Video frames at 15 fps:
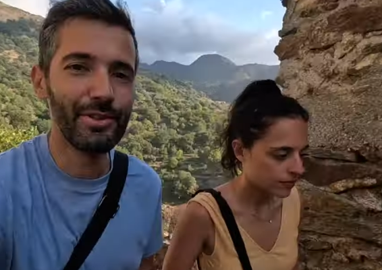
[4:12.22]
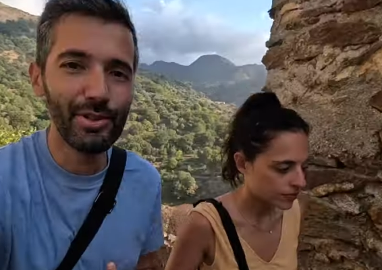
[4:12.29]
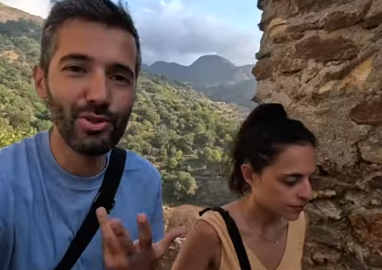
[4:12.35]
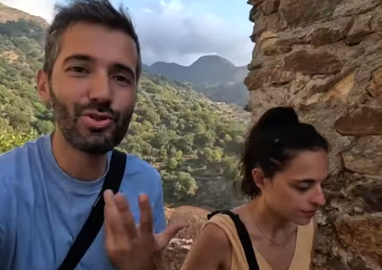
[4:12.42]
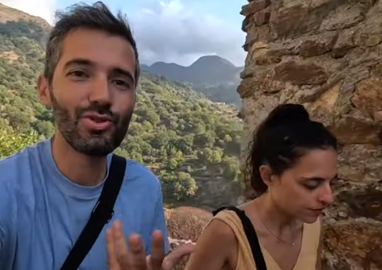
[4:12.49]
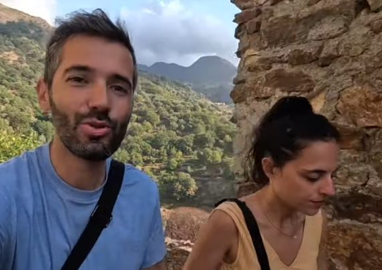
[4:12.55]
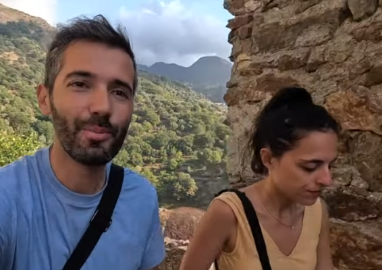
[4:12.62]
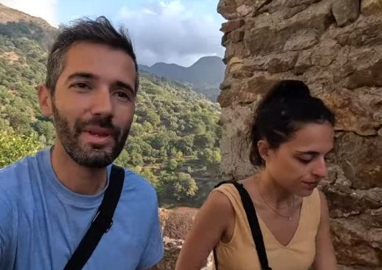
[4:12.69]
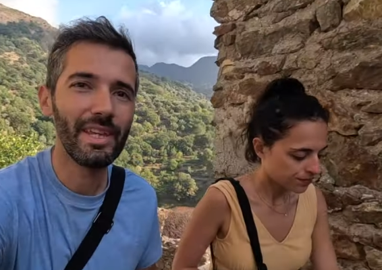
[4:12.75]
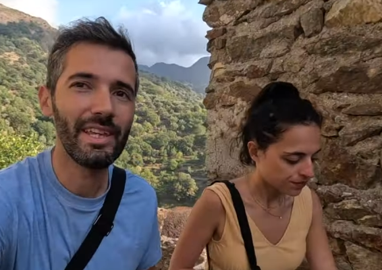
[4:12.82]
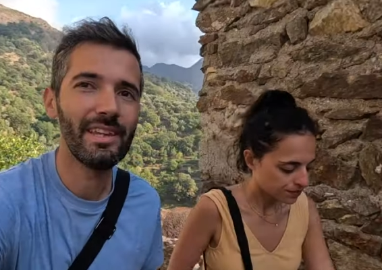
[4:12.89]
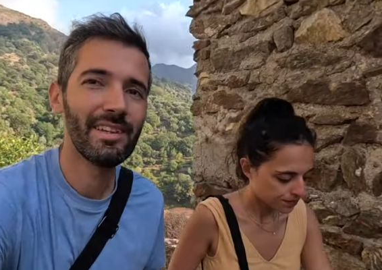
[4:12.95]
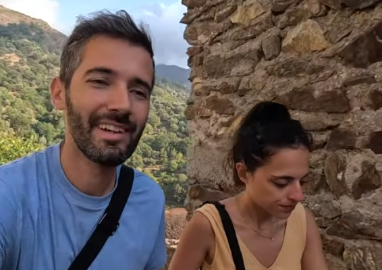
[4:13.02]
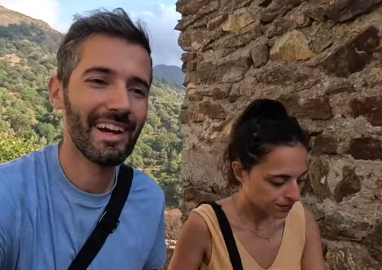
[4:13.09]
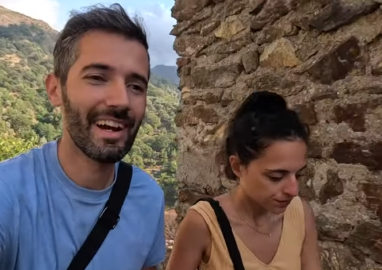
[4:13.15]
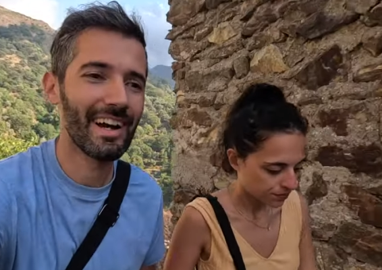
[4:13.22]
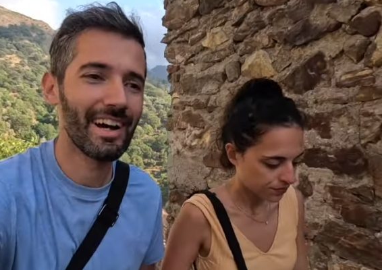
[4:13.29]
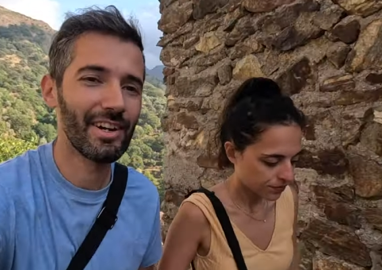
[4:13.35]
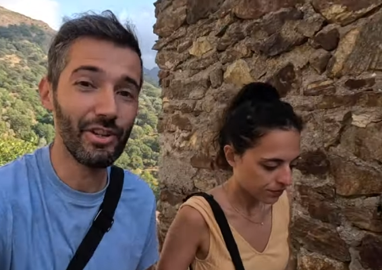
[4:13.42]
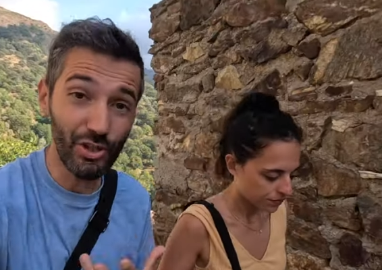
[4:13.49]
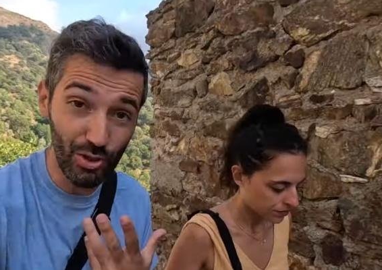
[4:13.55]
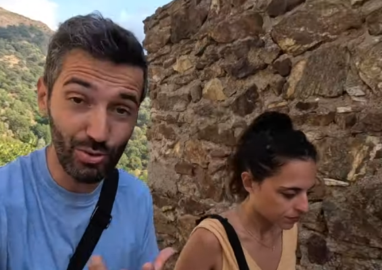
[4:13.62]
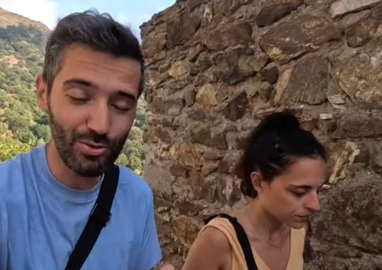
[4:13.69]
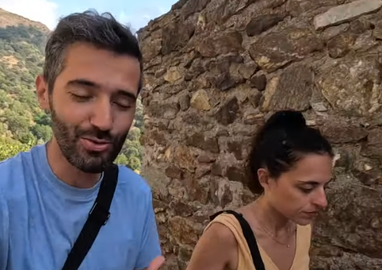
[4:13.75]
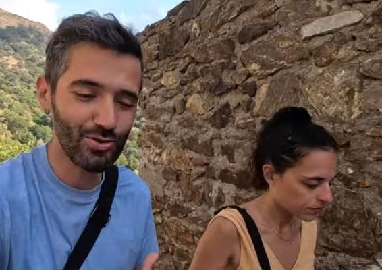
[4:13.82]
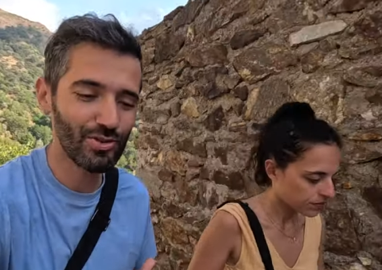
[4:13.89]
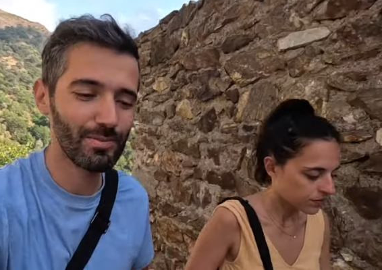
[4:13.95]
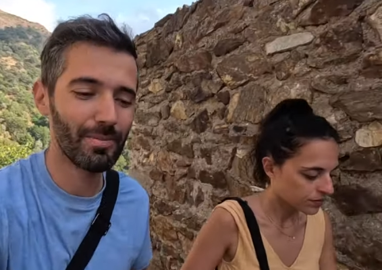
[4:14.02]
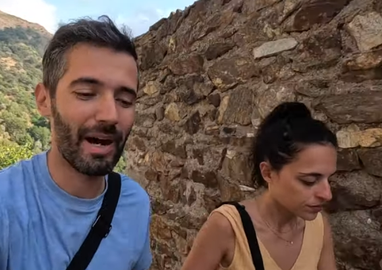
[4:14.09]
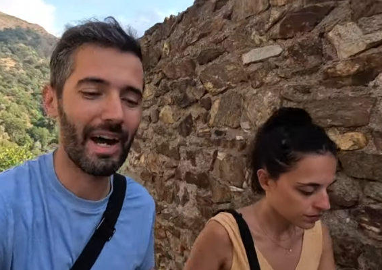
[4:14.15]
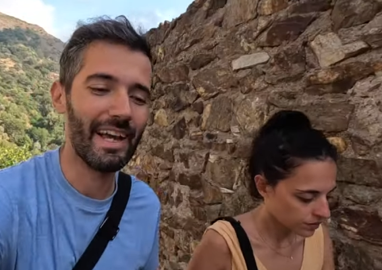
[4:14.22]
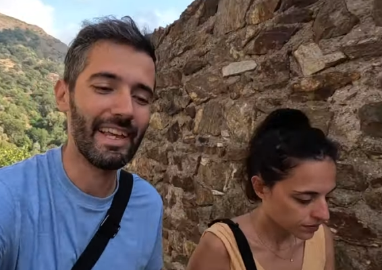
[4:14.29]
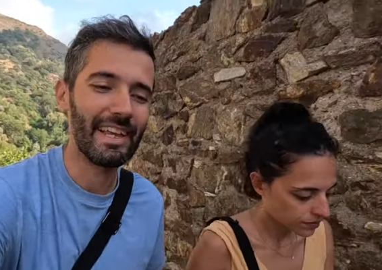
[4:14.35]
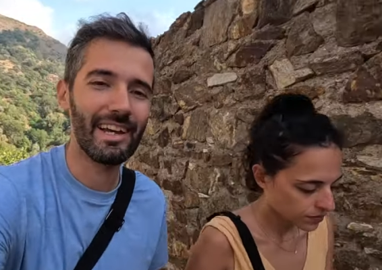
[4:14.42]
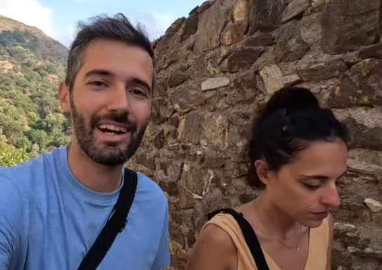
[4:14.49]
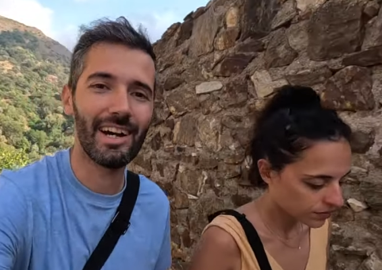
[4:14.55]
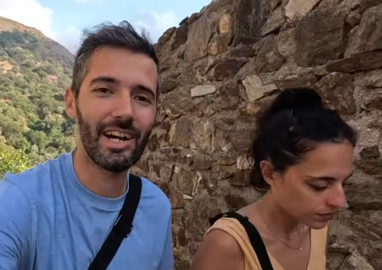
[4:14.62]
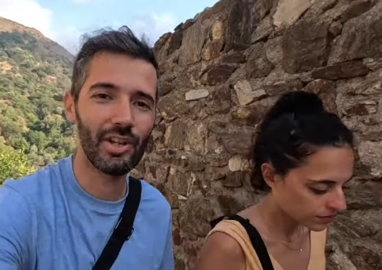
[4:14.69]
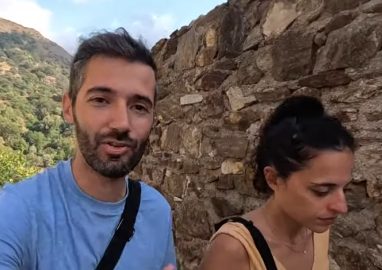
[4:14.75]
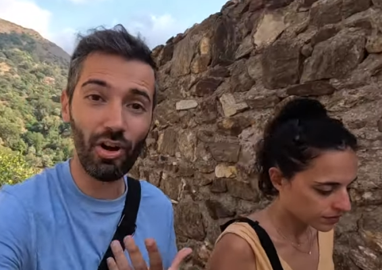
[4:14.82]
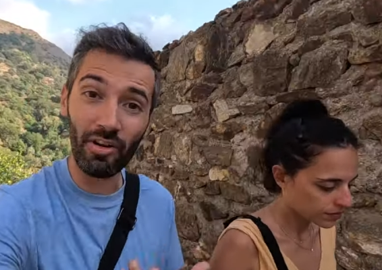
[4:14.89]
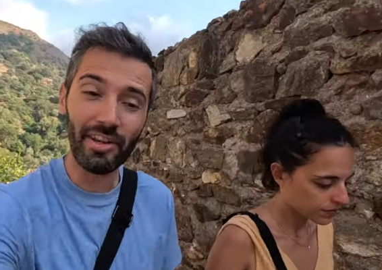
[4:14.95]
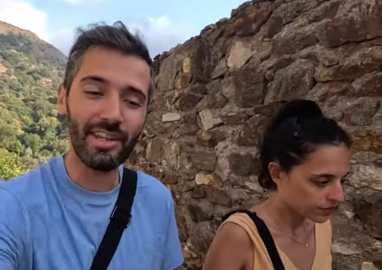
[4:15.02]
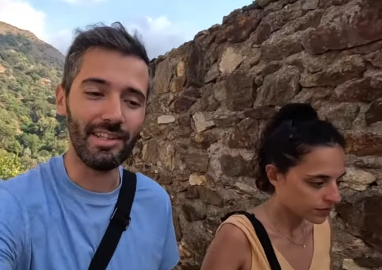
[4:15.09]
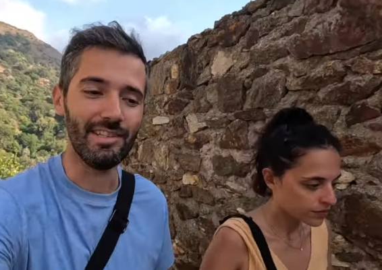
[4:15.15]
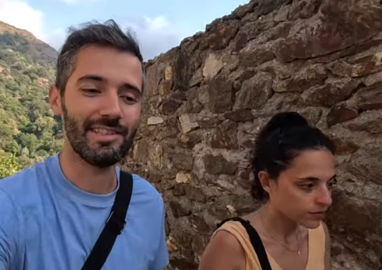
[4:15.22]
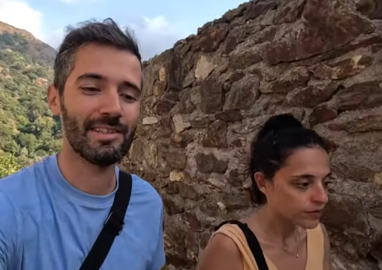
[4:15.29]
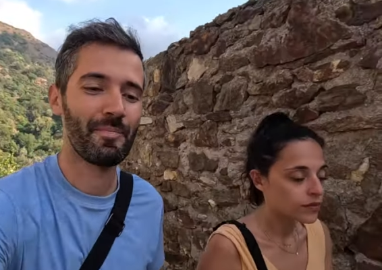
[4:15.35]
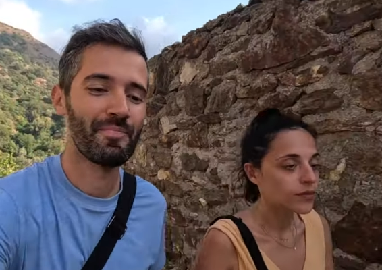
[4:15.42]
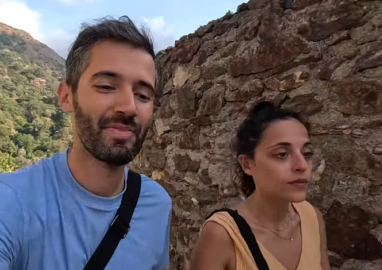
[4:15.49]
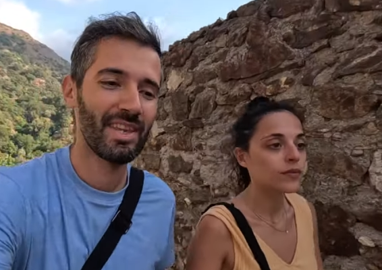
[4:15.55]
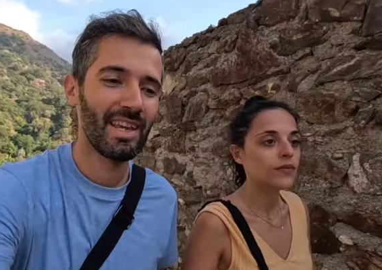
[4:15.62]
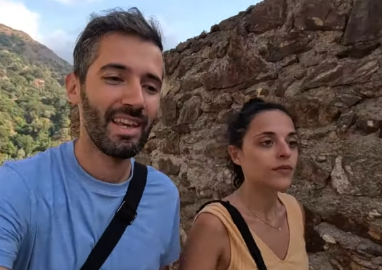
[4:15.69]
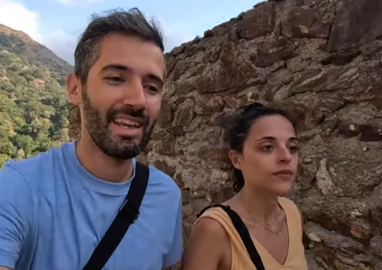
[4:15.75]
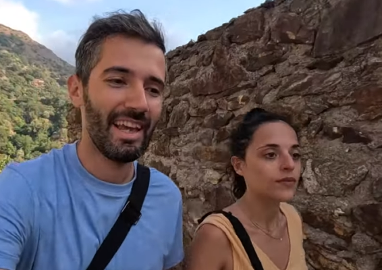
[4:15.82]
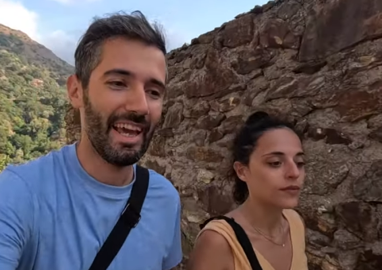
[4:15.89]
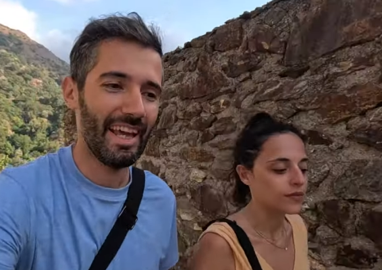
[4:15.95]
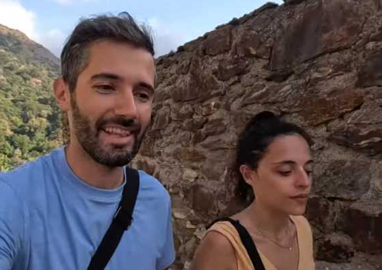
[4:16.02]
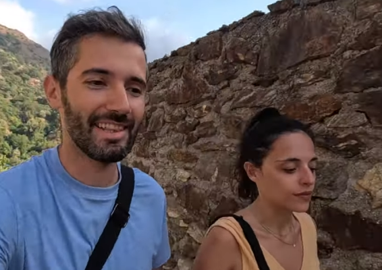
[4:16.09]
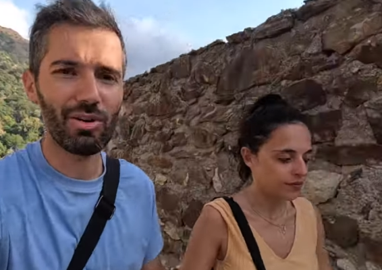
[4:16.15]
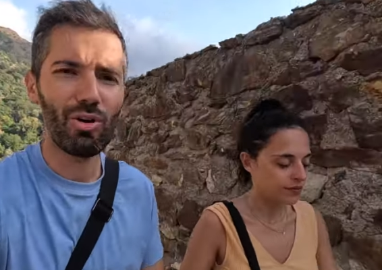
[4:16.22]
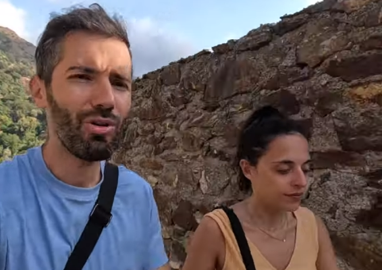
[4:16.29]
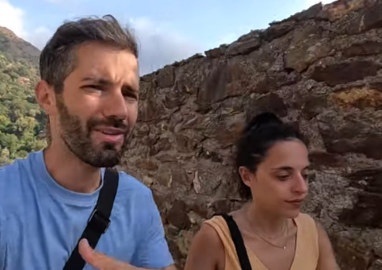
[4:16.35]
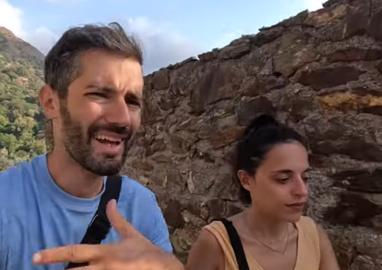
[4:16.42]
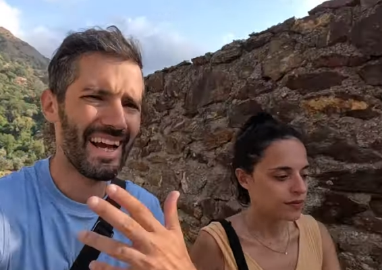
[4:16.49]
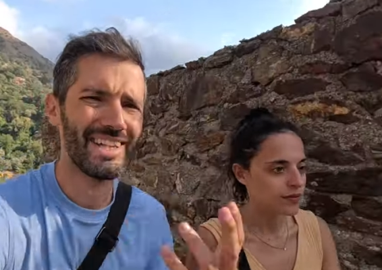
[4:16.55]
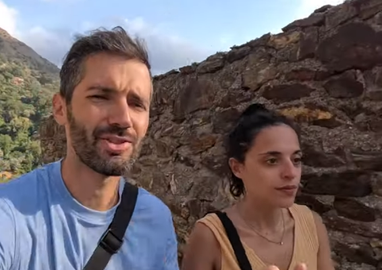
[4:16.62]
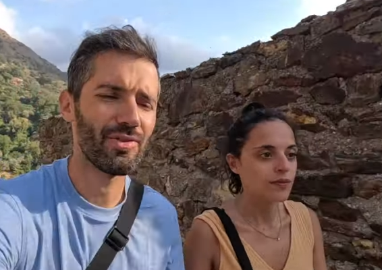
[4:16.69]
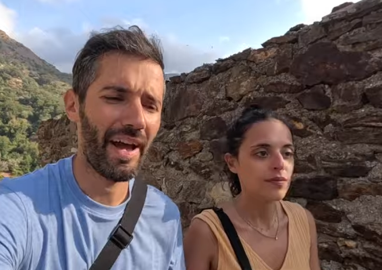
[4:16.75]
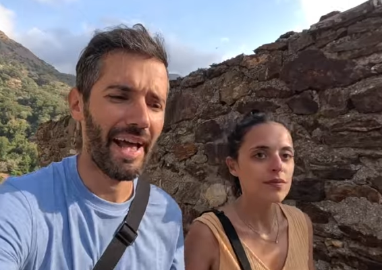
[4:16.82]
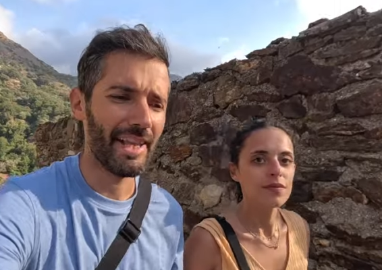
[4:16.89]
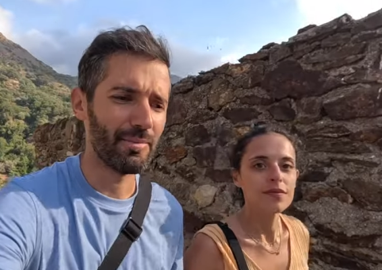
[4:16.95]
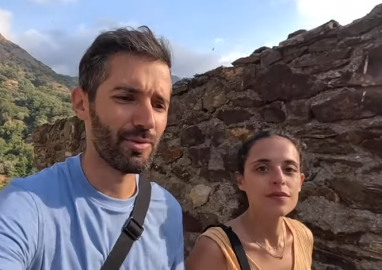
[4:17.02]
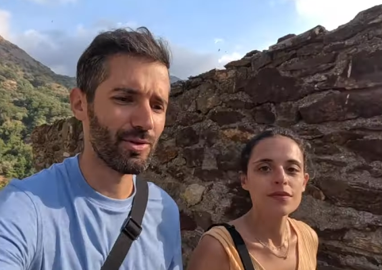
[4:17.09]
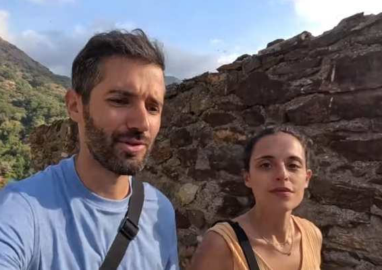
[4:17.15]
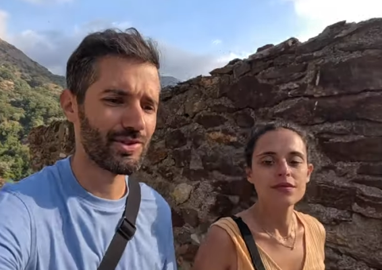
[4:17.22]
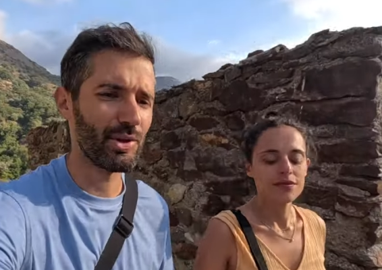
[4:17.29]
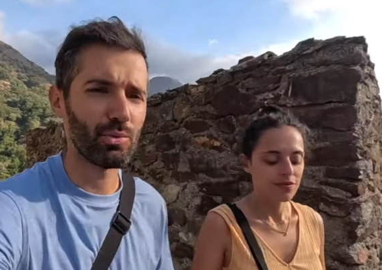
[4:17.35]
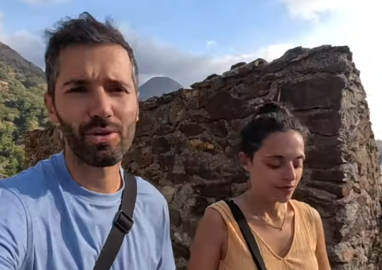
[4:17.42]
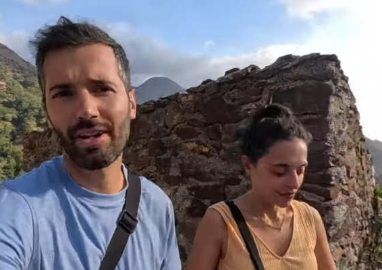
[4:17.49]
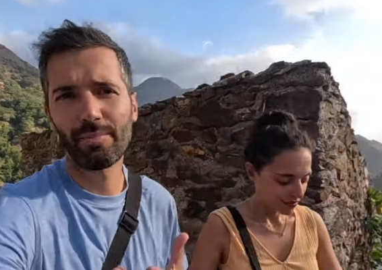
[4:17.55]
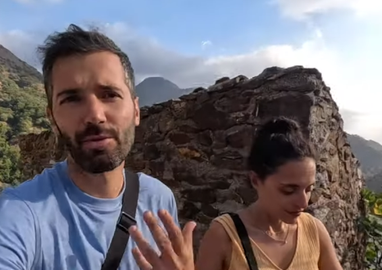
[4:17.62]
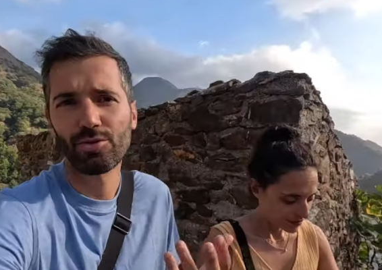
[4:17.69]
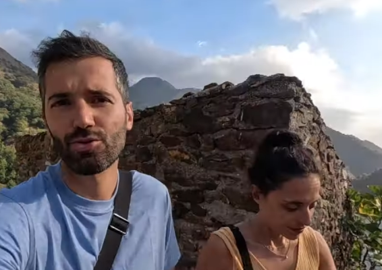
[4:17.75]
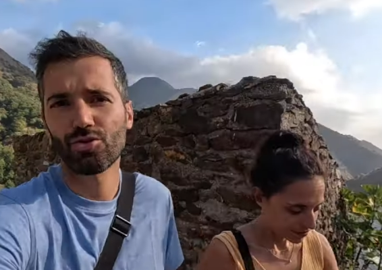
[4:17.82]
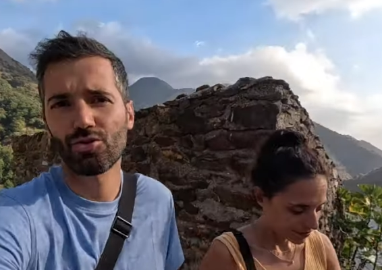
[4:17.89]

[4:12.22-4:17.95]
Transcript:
Speaker 1: used to be uh, used by uh, donkeys and all kinds of animals that were able to